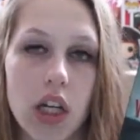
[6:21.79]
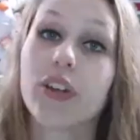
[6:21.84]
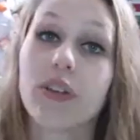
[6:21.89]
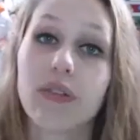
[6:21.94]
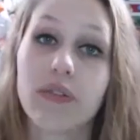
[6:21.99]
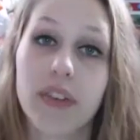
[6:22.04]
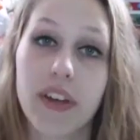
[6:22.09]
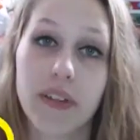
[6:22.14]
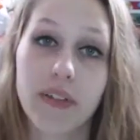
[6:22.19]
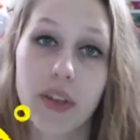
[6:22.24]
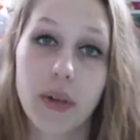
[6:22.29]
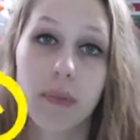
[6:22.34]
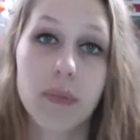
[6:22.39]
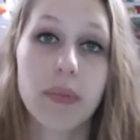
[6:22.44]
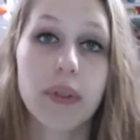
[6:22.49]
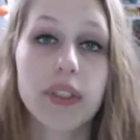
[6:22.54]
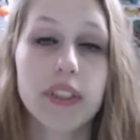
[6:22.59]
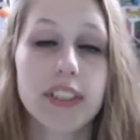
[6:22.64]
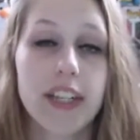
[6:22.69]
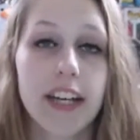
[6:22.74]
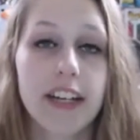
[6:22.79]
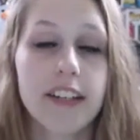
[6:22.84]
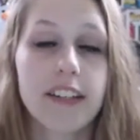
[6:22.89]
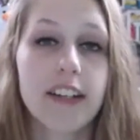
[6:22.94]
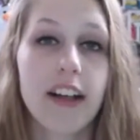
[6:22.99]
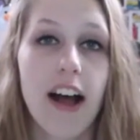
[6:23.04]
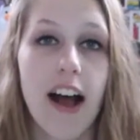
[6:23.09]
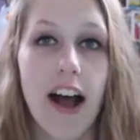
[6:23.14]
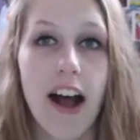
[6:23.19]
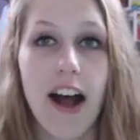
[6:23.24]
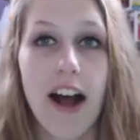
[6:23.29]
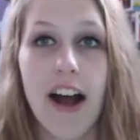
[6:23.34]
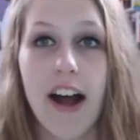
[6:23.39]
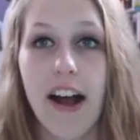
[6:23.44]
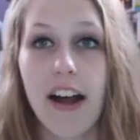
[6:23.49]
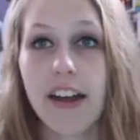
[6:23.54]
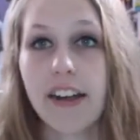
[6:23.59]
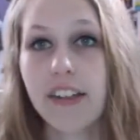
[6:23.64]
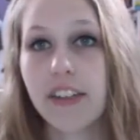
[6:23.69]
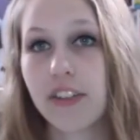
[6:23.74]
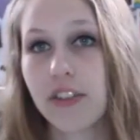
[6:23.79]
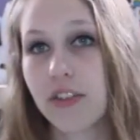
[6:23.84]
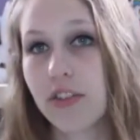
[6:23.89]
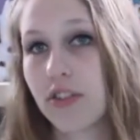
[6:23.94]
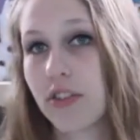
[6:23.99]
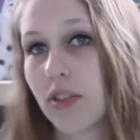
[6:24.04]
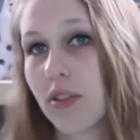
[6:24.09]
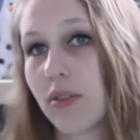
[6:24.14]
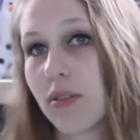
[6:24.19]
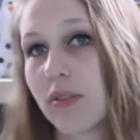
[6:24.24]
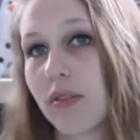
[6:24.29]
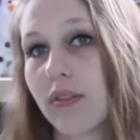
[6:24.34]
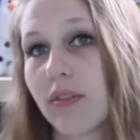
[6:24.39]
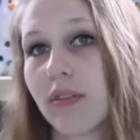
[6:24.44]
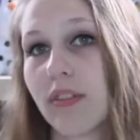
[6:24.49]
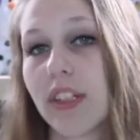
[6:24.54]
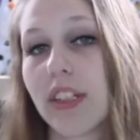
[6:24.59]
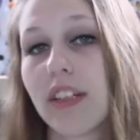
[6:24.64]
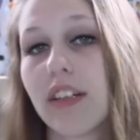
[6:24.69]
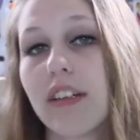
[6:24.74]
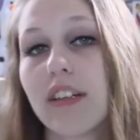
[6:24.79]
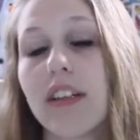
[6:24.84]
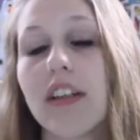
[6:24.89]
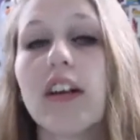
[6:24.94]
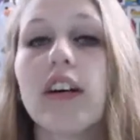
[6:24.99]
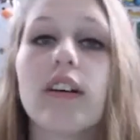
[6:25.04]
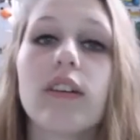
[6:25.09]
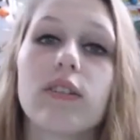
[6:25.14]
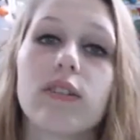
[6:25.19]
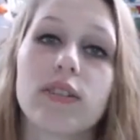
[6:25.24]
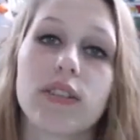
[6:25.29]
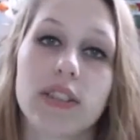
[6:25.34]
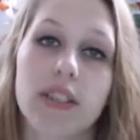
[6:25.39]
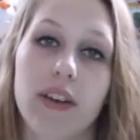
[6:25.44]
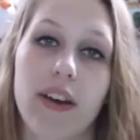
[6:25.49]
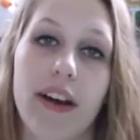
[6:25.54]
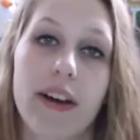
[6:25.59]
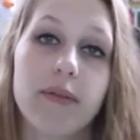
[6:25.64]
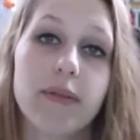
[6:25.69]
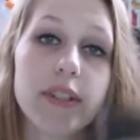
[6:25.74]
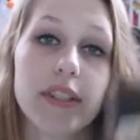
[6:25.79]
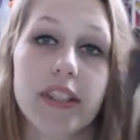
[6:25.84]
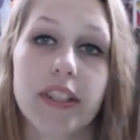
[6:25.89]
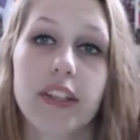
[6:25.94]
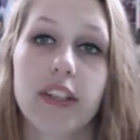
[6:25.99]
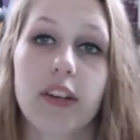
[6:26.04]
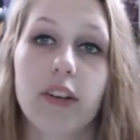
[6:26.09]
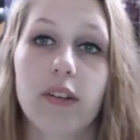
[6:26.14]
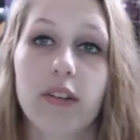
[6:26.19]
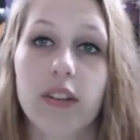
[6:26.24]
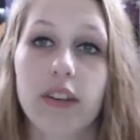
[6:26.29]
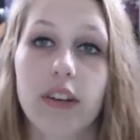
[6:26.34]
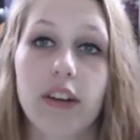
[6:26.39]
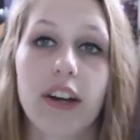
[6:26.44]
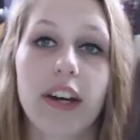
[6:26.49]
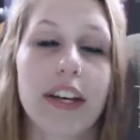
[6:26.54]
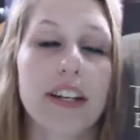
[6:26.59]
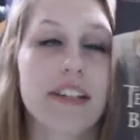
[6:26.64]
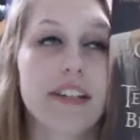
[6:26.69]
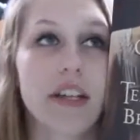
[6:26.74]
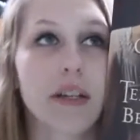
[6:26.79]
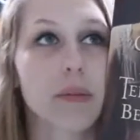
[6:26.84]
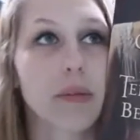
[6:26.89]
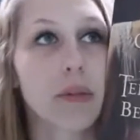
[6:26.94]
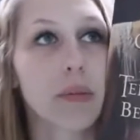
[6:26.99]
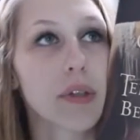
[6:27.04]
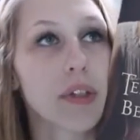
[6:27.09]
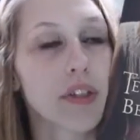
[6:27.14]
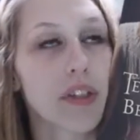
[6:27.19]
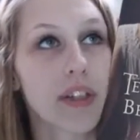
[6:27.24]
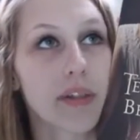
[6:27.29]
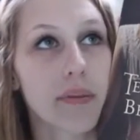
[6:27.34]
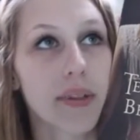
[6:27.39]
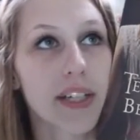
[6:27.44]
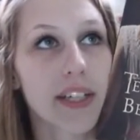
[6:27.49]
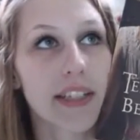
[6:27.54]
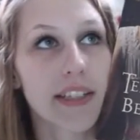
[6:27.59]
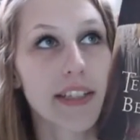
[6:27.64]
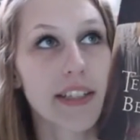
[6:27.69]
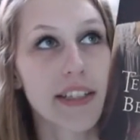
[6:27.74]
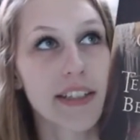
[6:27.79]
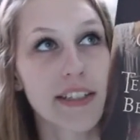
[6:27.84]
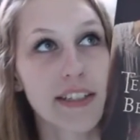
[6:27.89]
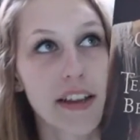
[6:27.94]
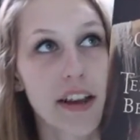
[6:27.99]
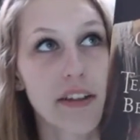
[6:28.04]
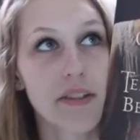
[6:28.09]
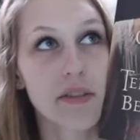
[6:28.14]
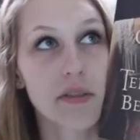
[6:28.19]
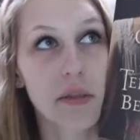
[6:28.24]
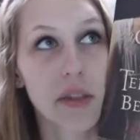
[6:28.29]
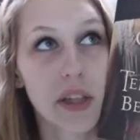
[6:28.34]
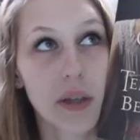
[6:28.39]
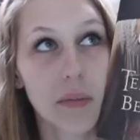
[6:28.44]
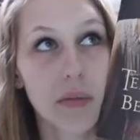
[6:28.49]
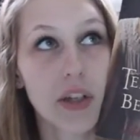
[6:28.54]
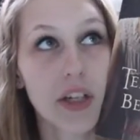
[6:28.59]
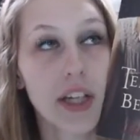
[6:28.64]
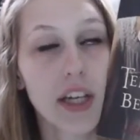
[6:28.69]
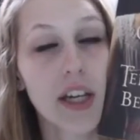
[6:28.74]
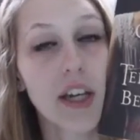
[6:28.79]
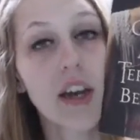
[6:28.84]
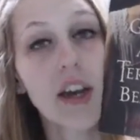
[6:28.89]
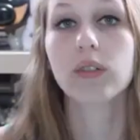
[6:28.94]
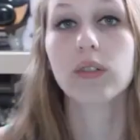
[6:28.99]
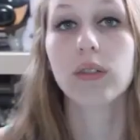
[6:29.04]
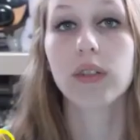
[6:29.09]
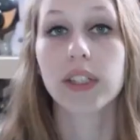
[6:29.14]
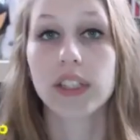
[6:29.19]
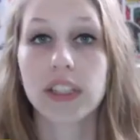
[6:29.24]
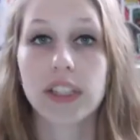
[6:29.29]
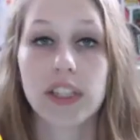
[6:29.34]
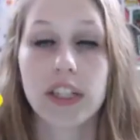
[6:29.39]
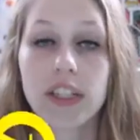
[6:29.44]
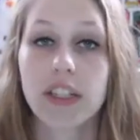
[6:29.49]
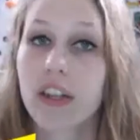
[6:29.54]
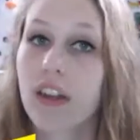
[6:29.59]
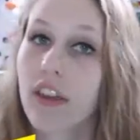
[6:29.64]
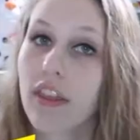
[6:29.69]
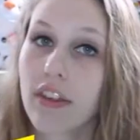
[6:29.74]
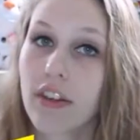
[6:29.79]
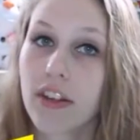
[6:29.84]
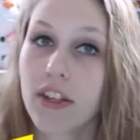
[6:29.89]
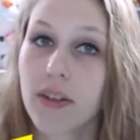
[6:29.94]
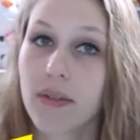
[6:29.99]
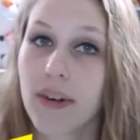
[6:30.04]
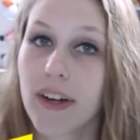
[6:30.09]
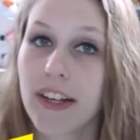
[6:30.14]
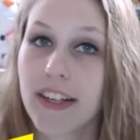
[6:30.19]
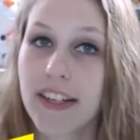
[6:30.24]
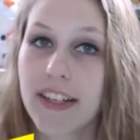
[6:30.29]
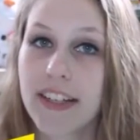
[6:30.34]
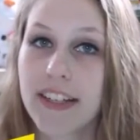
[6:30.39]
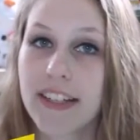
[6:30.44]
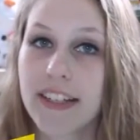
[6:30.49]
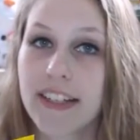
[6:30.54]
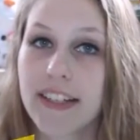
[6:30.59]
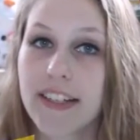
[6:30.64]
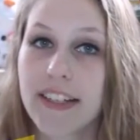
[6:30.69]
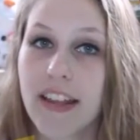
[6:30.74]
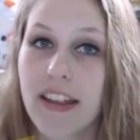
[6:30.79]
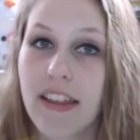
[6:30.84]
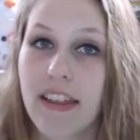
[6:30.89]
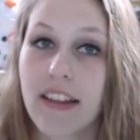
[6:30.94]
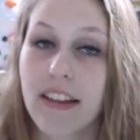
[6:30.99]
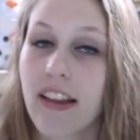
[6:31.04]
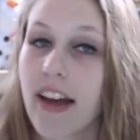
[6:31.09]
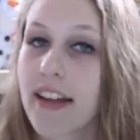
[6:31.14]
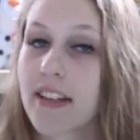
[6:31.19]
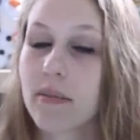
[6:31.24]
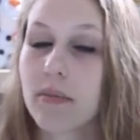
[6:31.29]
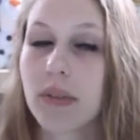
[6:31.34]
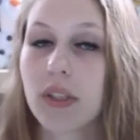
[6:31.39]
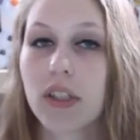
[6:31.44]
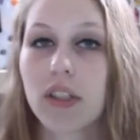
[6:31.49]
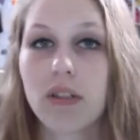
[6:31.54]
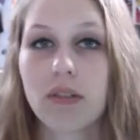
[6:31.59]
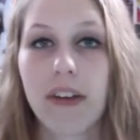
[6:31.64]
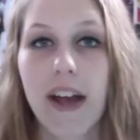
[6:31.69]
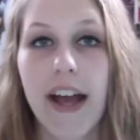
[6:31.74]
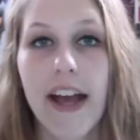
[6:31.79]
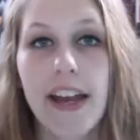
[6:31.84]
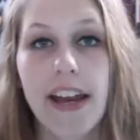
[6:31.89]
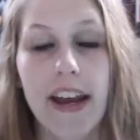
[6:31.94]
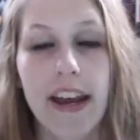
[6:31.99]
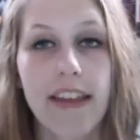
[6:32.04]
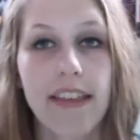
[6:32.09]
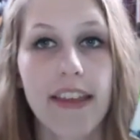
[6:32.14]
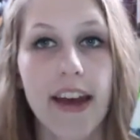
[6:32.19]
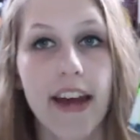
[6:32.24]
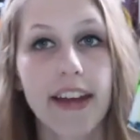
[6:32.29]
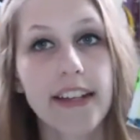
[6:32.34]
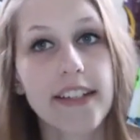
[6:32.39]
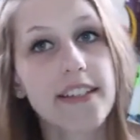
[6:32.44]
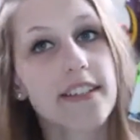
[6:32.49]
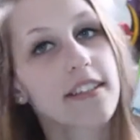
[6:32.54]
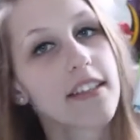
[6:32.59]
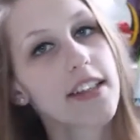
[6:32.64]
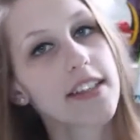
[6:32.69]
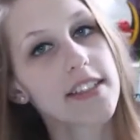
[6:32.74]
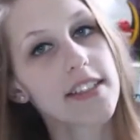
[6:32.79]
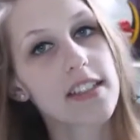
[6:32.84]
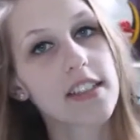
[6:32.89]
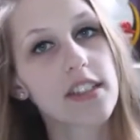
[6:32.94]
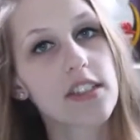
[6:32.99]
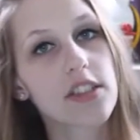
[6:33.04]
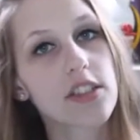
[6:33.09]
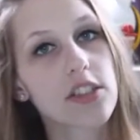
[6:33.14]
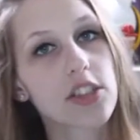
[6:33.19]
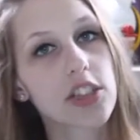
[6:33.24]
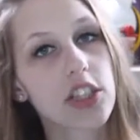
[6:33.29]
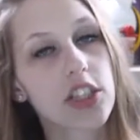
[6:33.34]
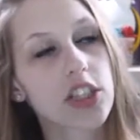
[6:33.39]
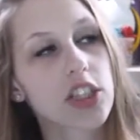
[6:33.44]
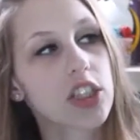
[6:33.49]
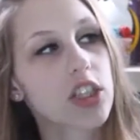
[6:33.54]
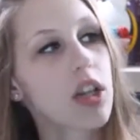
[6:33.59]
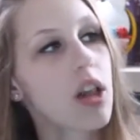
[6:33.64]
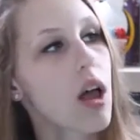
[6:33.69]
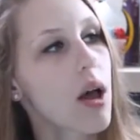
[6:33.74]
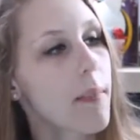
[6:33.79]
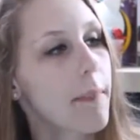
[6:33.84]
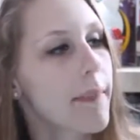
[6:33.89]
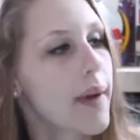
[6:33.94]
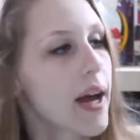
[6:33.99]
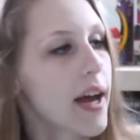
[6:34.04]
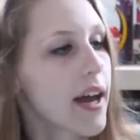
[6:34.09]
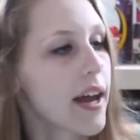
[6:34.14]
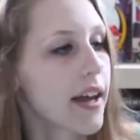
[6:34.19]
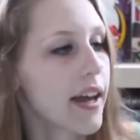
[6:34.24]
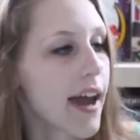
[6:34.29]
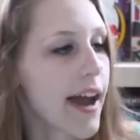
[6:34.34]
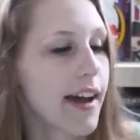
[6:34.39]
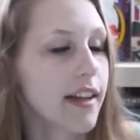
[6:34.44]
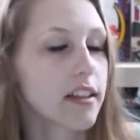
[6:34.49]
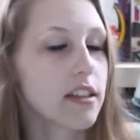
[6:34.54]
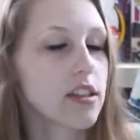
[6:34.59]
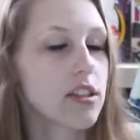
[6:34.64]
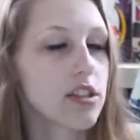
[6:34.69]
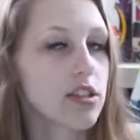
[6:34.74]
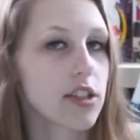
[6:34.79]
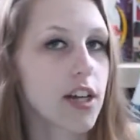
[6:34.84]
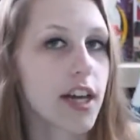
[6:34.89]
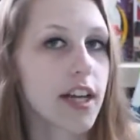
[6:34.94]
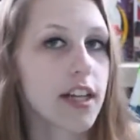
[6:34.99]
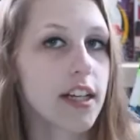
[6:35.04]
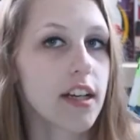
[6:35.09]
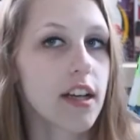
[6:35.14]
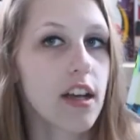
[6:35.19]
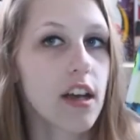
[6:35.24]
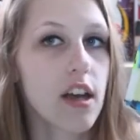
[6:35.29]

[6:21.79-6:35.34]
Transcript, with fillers: Your favorite book title I don't really know, so I'm just going to go with The Great and Terrible Beauty because it sounds really pretty. Question 31 is the last book you read, and that is Leslie's Journal by Allan Stratton.